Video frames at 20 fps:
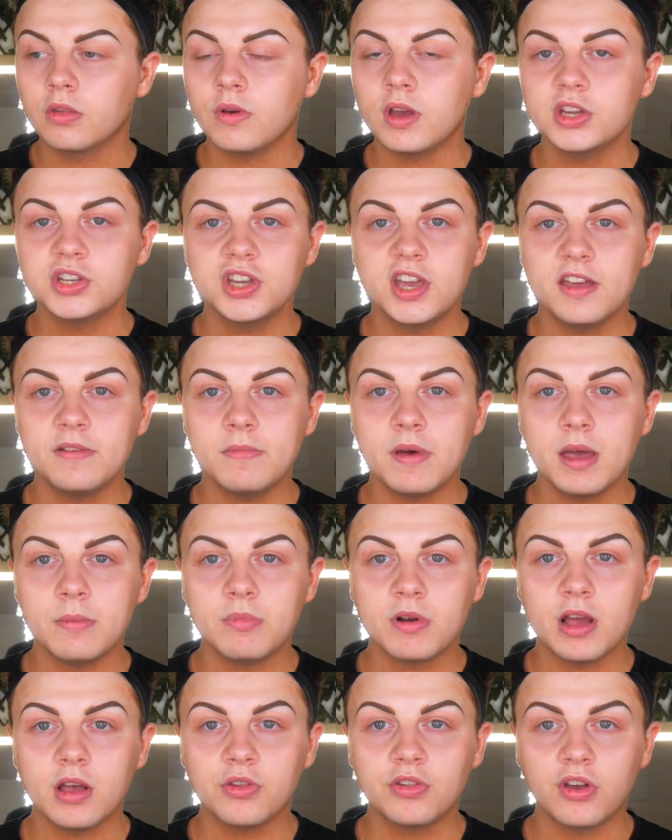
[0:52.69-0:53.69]
I shaved my
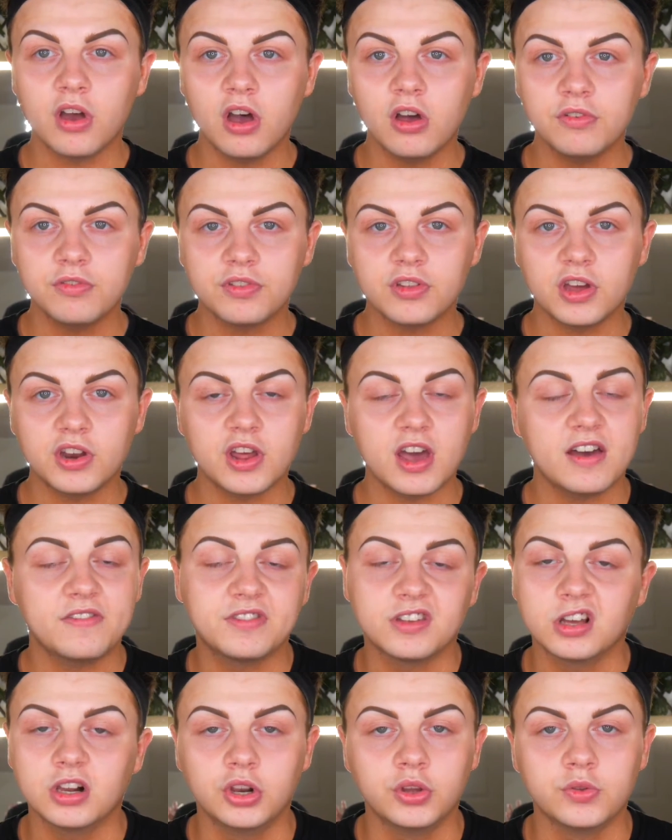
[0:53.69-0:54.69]
brows off so I don't have
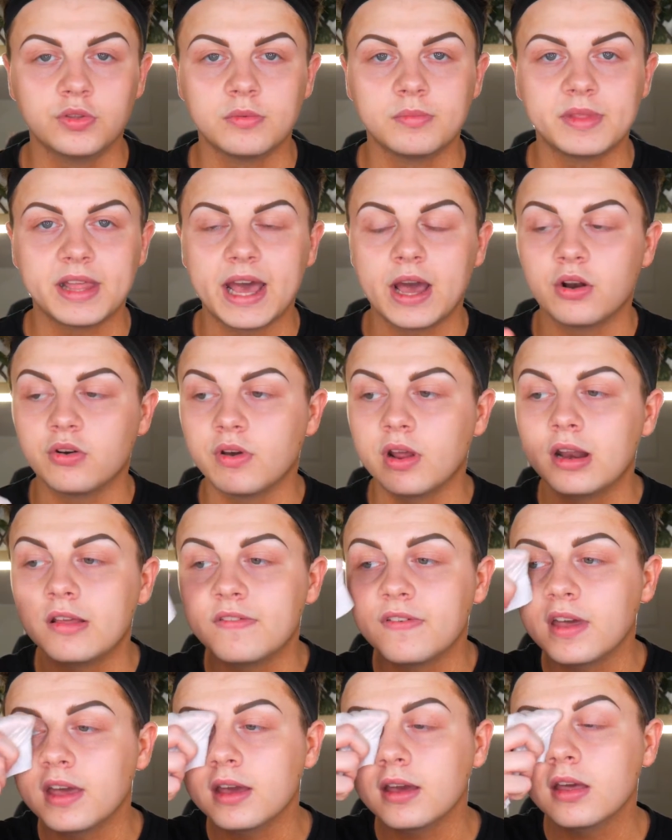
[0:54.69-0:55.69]
to glue them down or
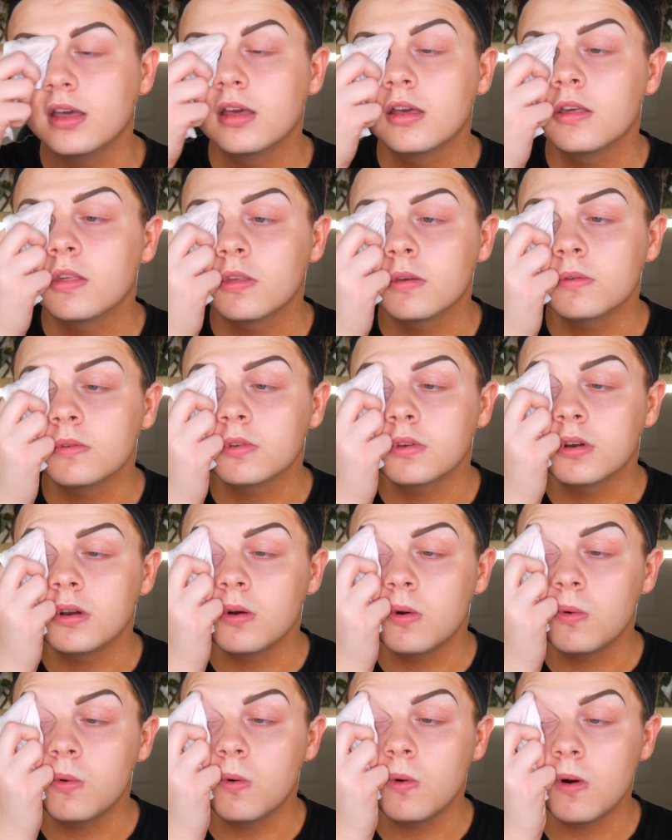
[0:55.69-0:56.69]
anything. So I'm just
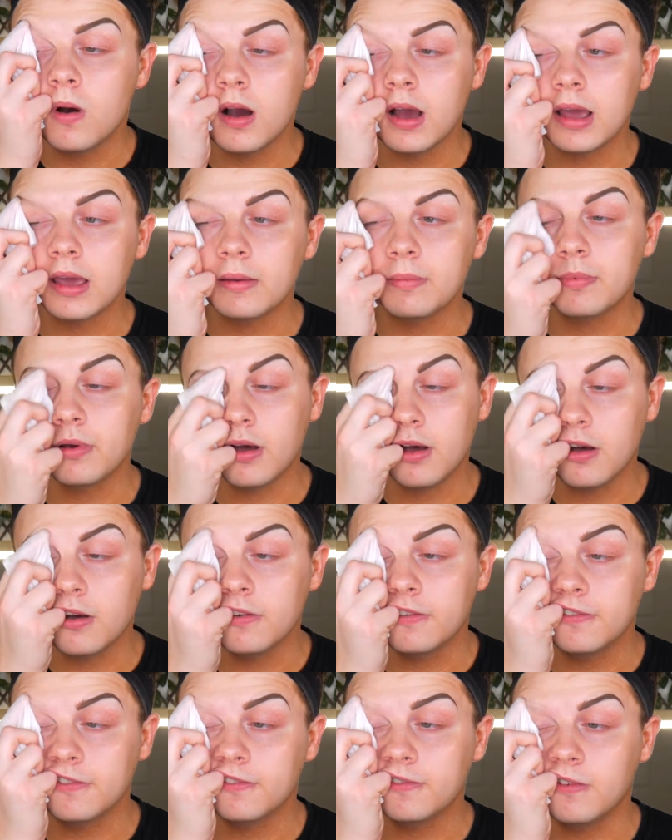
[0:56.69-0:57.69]
gonna wipe
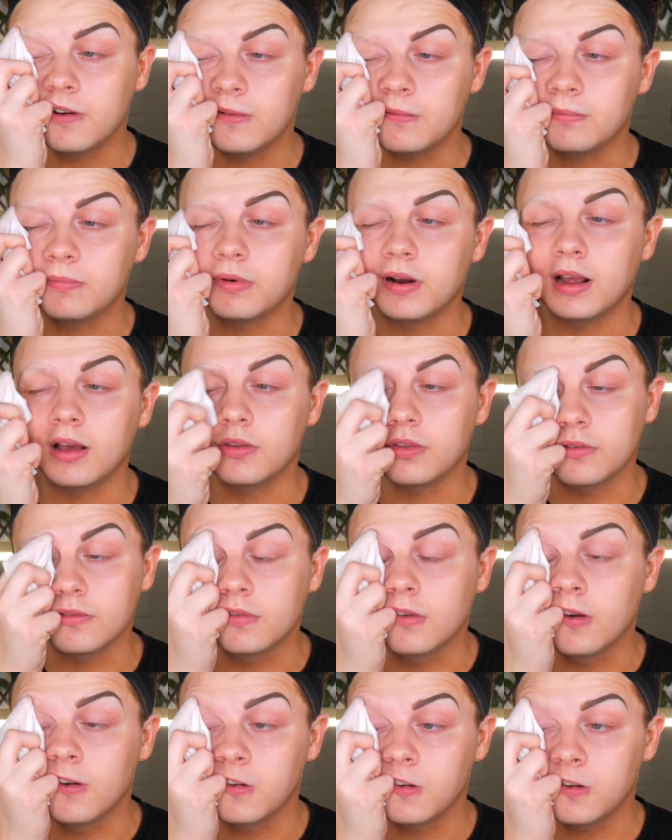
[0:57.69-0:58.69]
off what brows I've
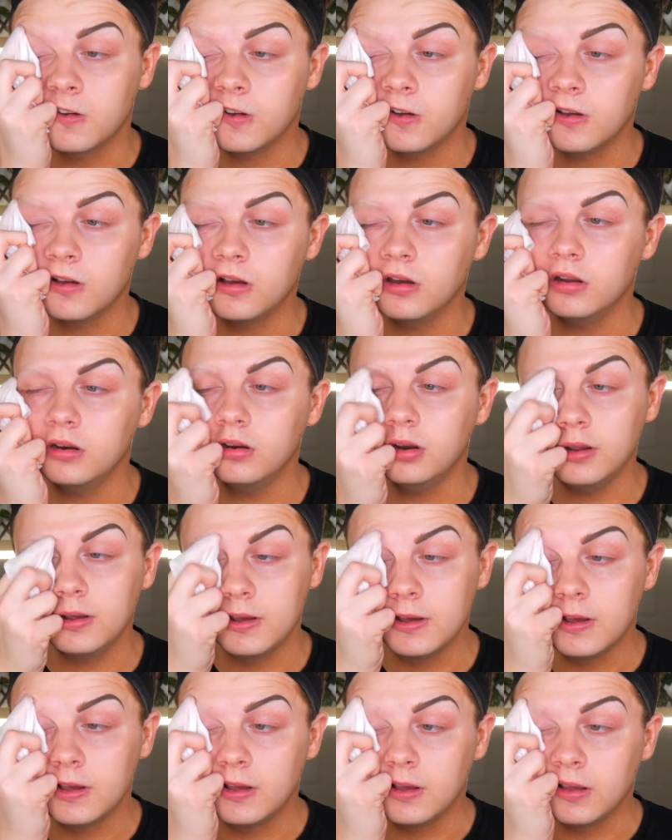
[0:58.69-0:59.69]
got on,
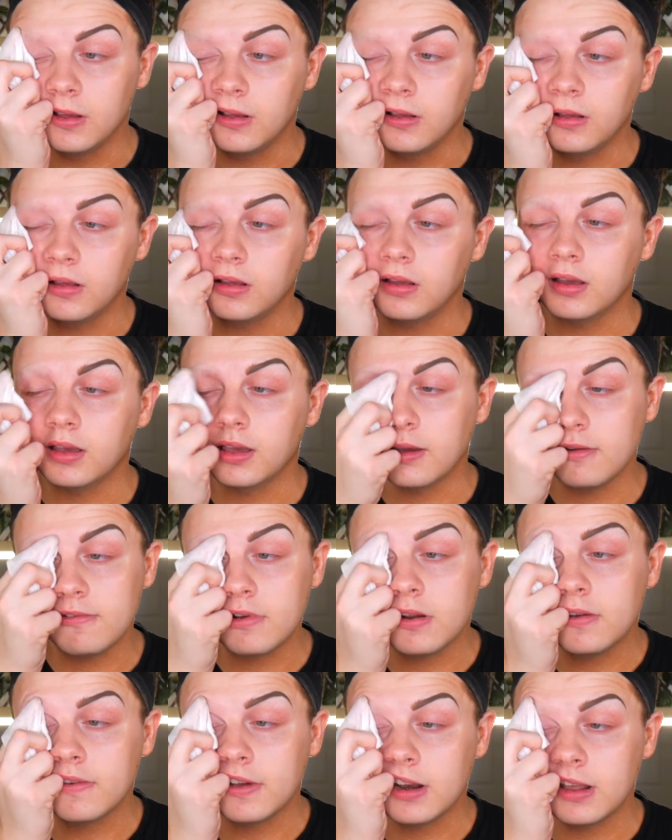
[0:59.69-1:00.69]
get
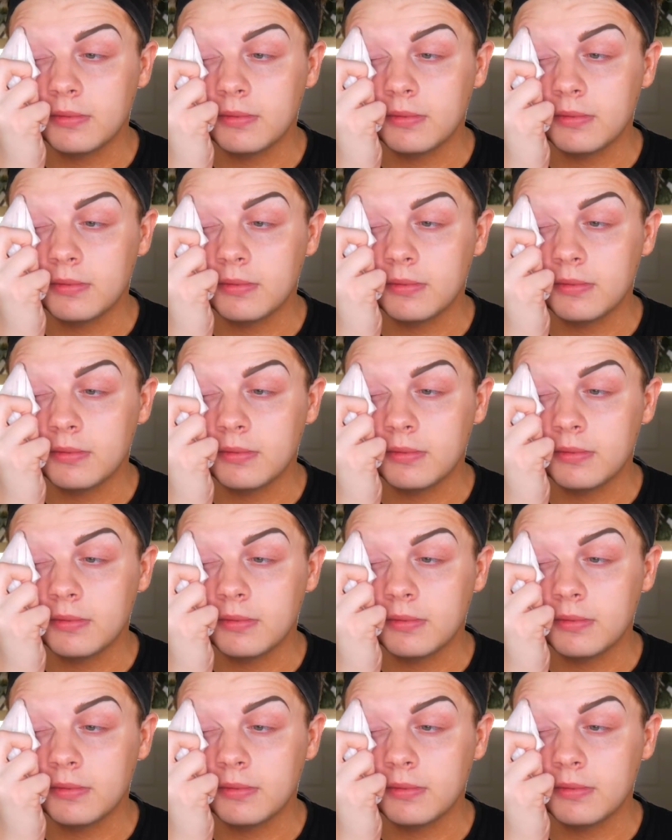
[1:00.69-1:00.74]
rid of any